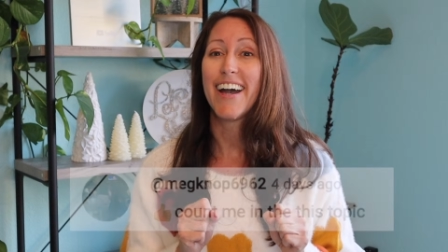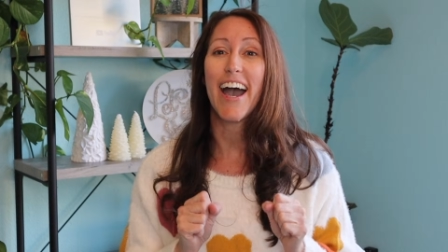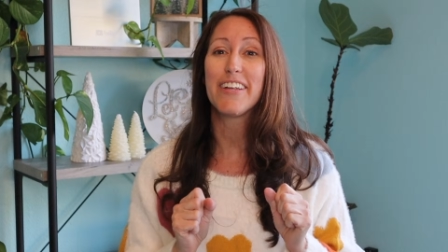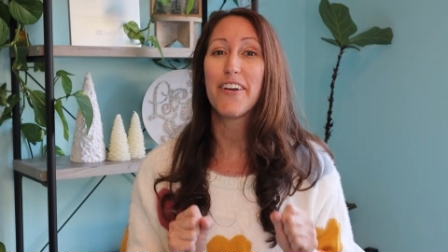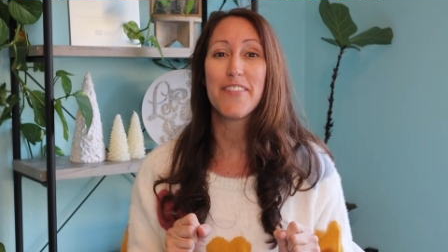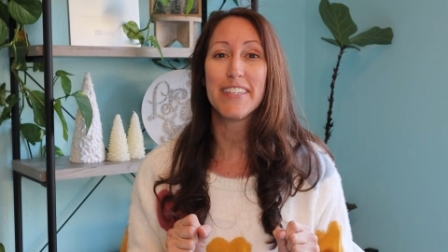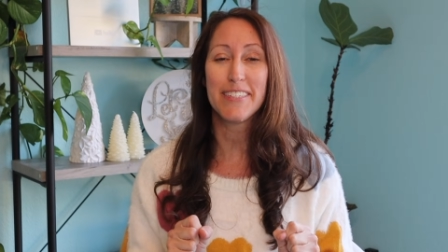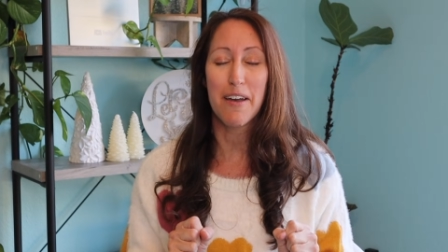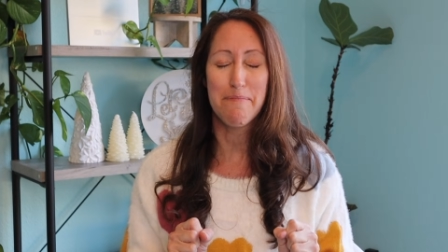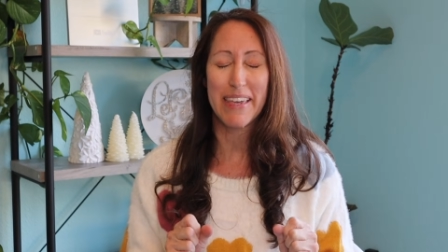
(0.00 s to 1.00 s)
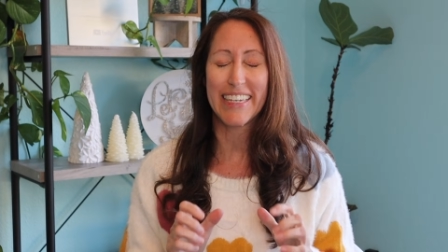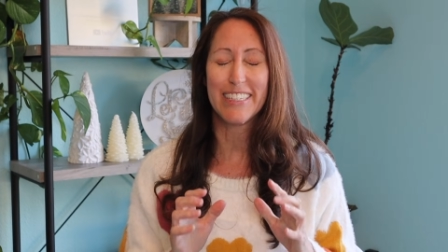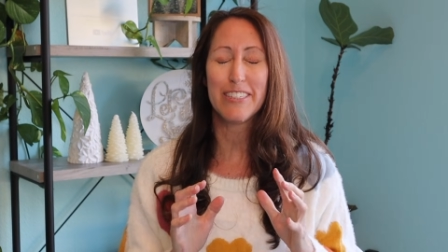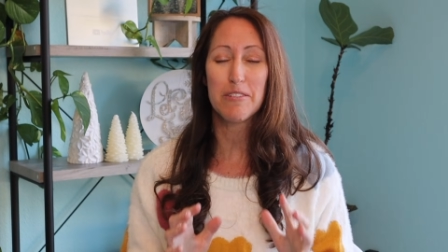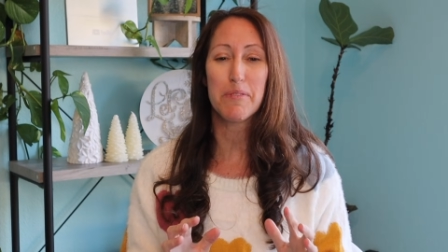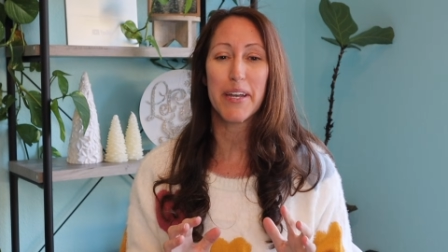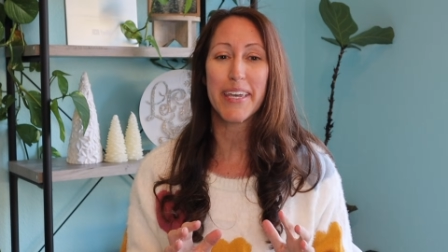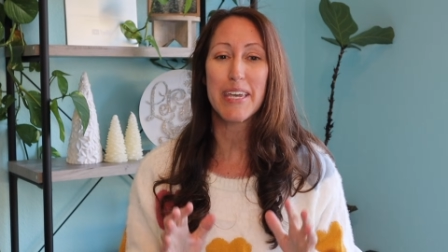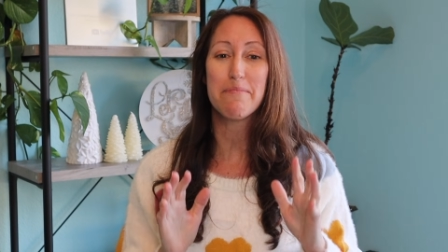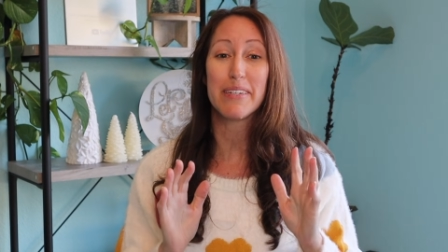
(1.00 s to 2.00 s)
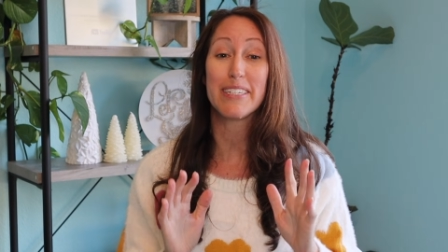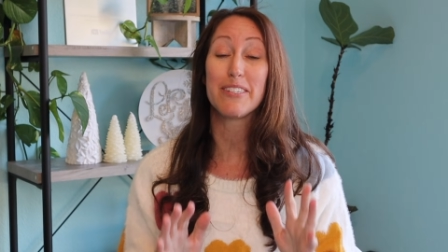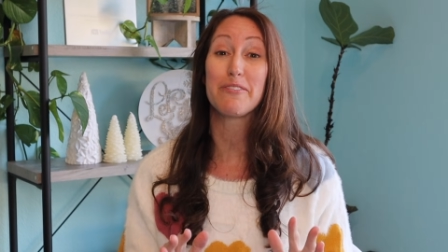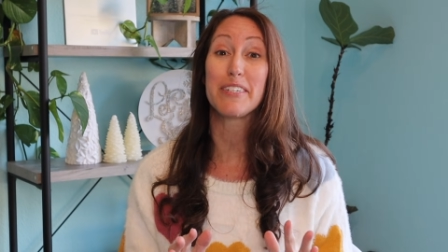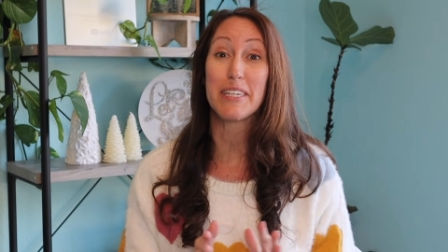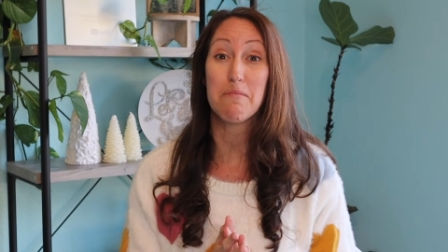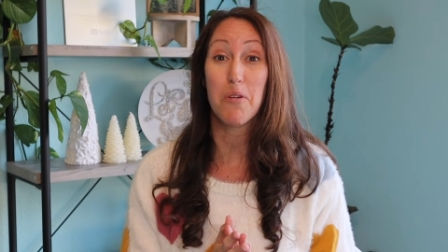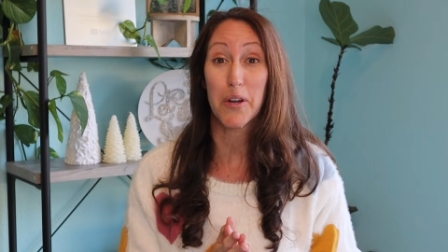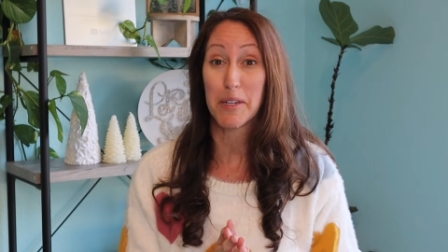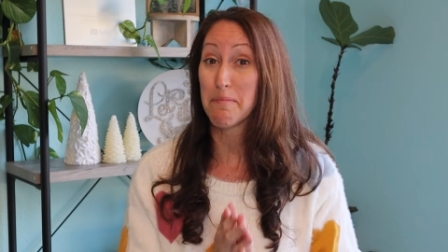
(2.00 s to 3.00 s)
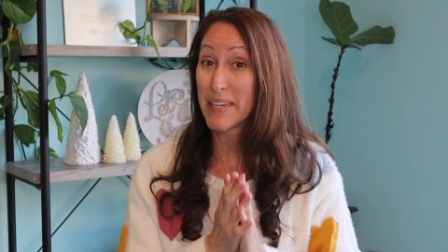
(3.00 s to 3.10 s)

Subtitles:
I know this topic is super icky, but it is really important